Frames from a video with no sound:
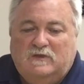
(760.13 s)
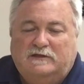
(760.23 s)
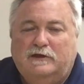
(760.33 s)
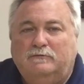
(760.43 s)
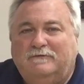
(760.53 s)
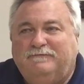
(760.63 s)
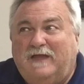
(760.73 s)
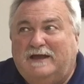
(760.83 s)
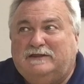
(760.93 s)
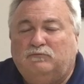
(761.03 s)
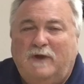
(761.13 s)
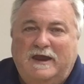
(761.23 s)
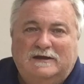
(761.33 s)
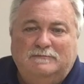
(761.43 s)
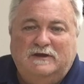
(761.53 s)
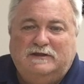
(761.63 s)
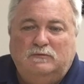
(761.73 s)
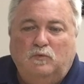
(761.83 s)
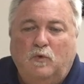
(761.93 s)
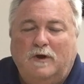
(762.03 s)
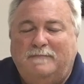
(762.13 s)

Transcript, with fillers: So it reflects randomness in war.